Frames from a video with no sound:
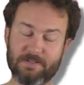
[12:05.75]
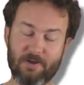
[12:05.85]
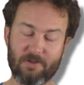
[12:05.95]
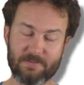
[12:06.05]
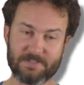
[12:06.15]
to
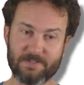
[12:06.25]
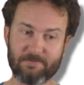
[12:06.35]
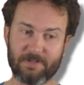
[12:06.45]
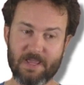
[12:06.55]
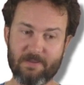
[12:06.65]
all these
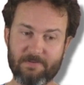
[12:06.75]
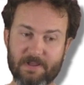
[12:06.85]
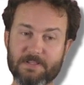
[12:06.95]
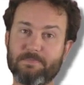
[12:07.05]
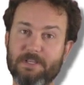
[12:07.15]
different
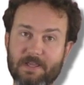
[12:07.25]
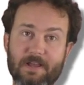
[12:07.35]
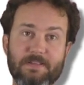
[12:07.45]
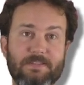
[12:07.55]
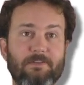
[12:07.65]
caveats
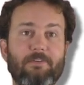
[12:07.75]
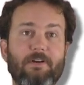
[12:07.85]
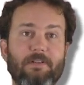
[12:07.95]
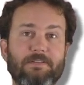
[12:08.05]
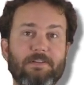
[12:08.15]
because they've
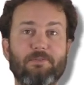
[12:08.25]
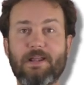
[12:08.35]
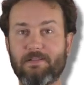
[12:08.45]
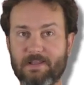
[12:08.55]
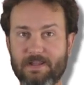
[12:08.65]
gone to
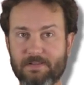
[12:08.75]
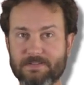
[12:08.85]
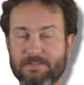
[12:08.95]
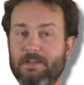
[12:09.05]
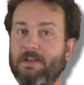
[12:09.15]
great
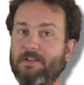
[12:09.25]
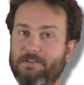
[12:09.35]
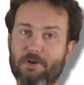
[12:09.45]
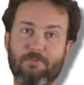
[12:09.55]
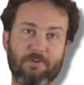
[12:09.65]
lengths
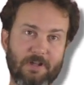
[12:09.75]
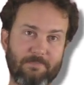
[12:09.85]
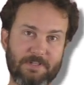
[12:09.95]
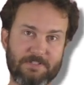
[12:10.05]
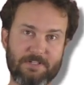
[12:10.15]
to
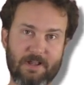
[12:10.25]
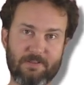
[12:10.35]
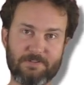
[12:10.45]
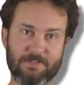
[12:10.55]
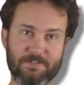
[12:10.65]
overcome these
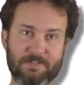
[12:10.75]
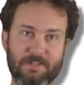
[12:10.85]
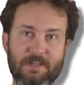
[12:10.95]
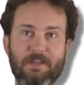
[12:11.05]
challenges.